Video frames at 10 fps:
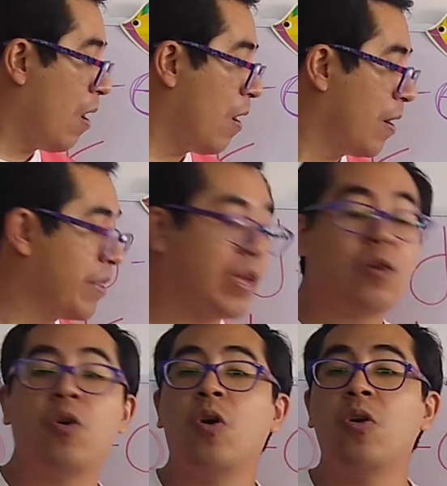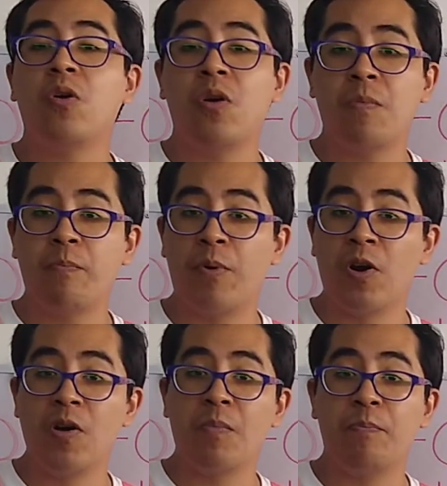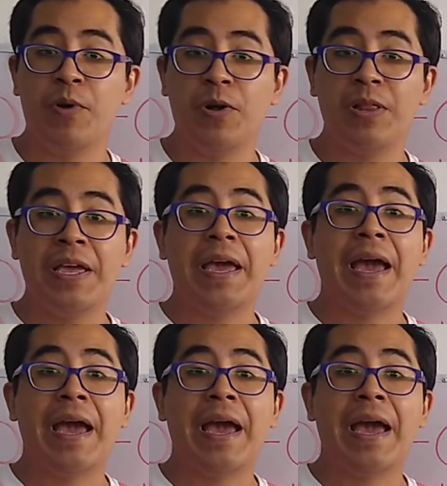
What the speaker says: are the color purple.